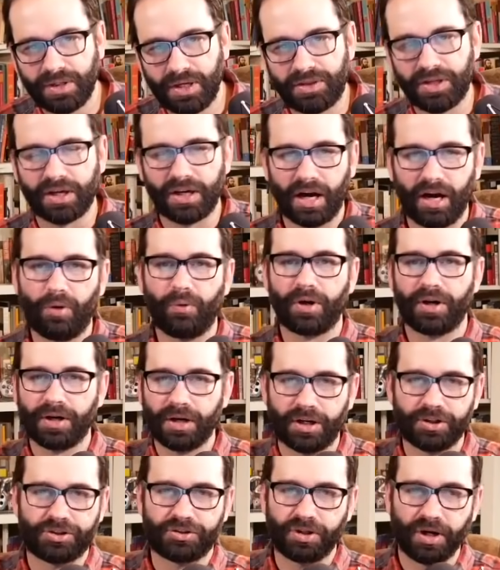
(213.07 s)
You think, oh, we're
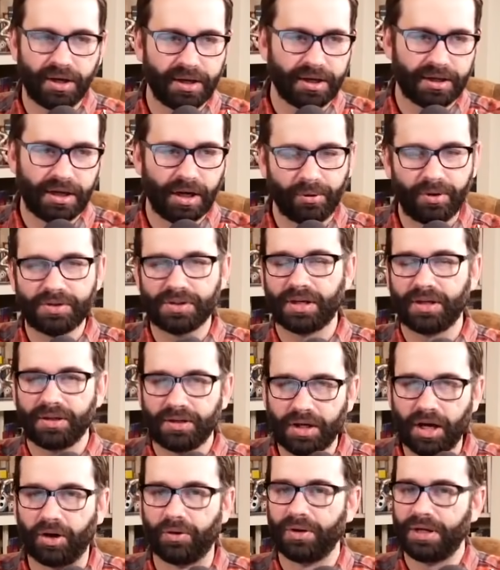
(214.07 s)
in Australia. No one's...
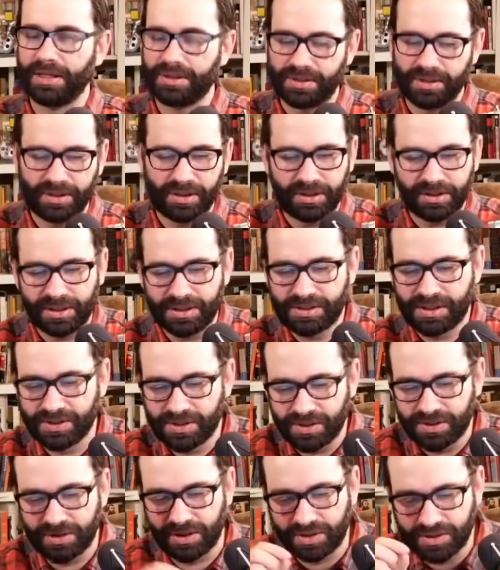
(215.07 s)
No, this
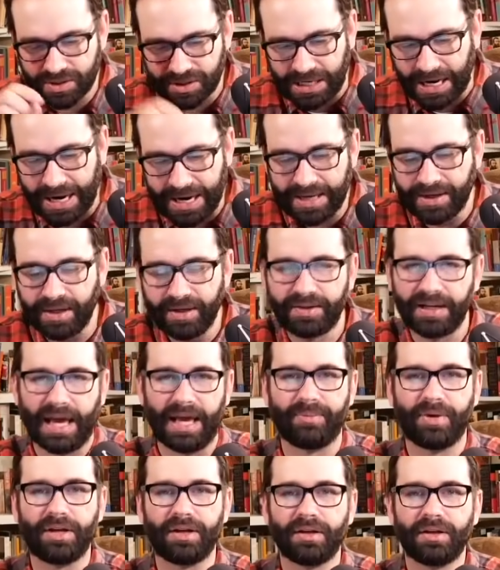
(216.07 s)
is a society,
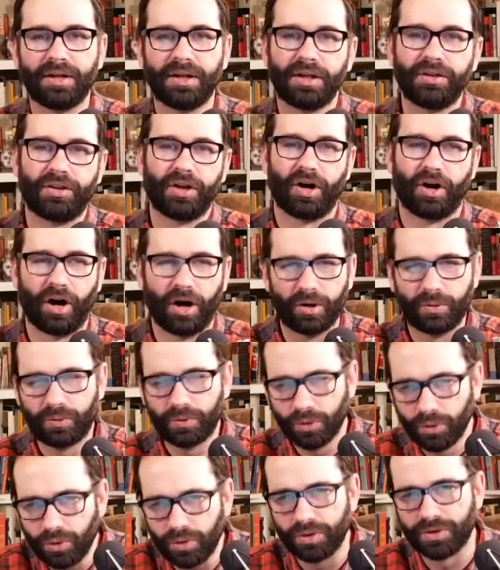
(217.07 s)
damn it. There are
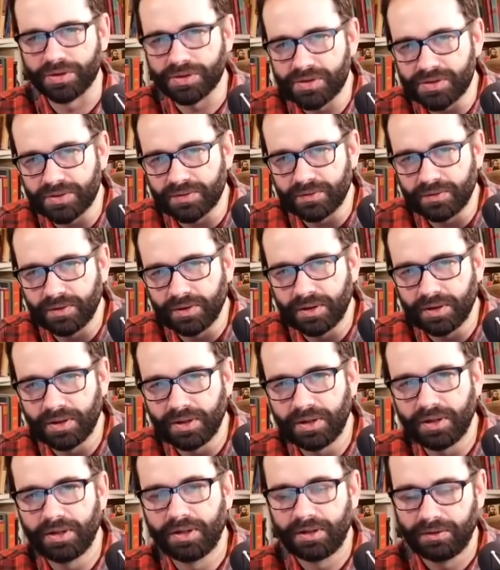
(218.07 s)
rules.
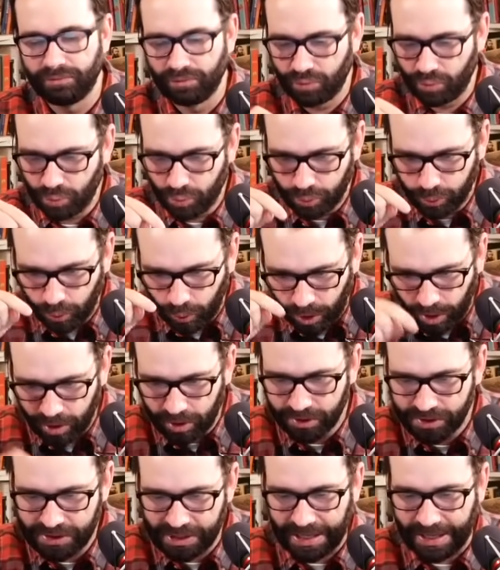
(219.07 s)

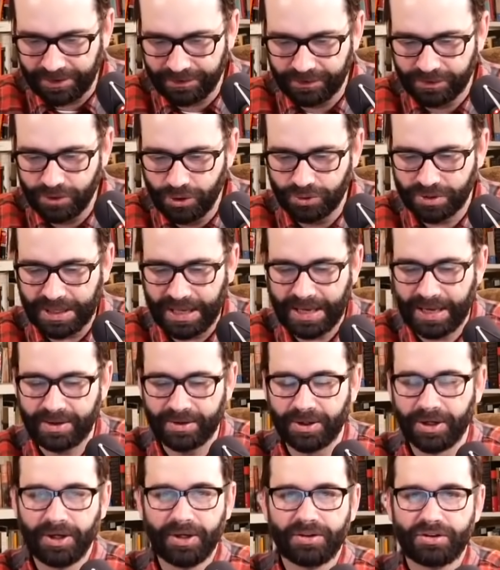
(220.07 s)
Words have... You
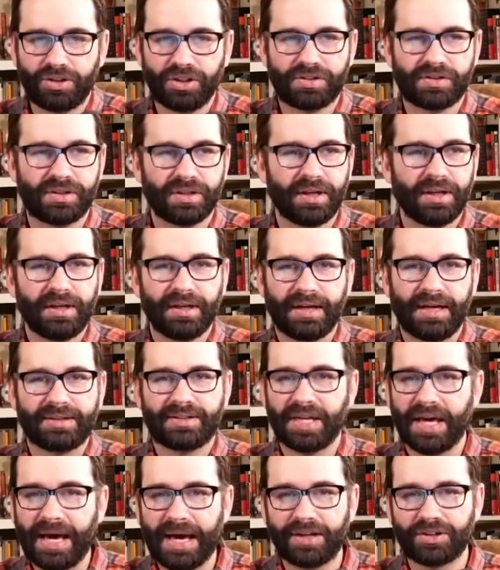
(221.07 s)
can't just
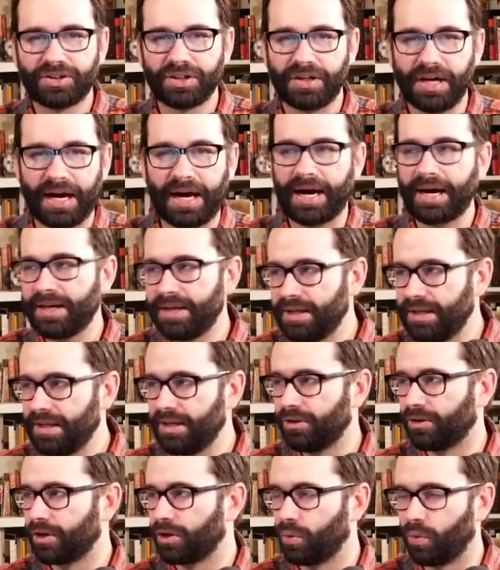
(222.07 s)
attach an
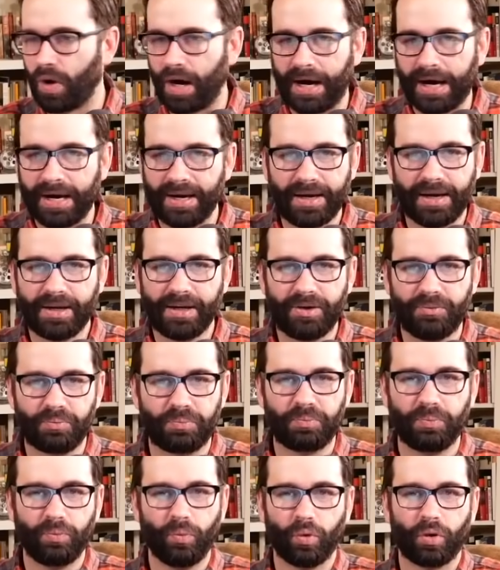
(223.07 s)
IE or a Y to
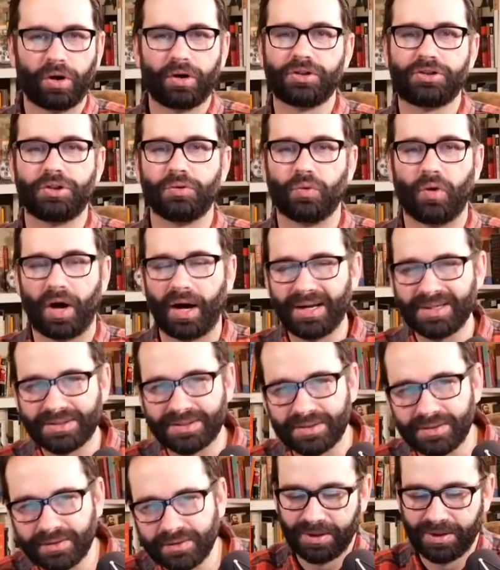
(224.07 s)
any word you
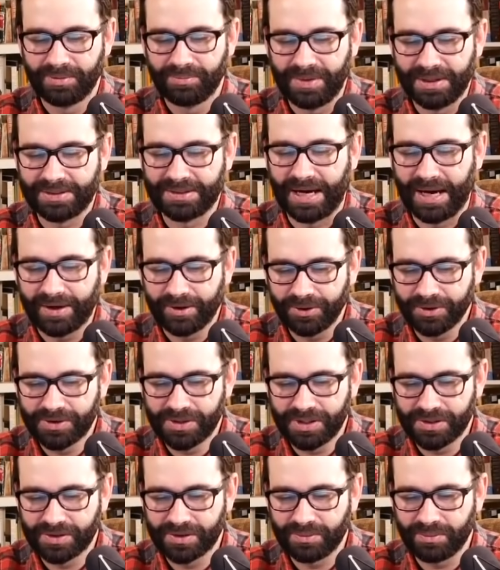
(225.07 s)
want.
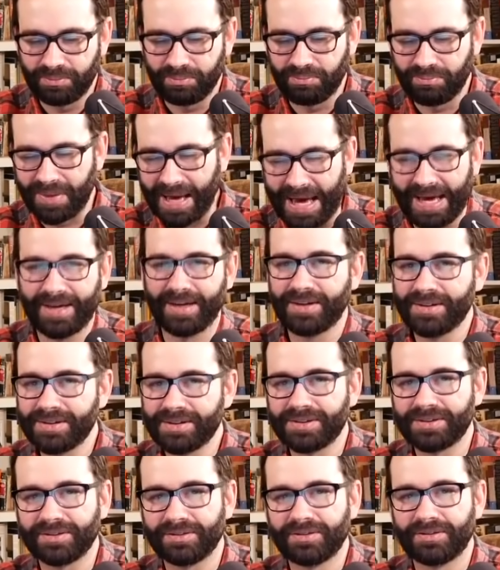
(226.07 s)
McDonald's is
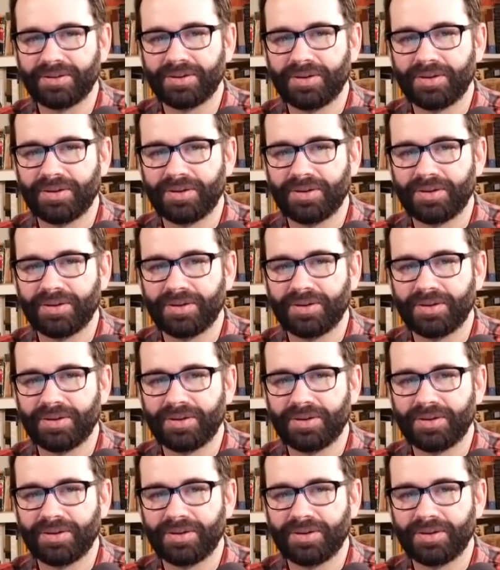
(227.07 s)
Macca's.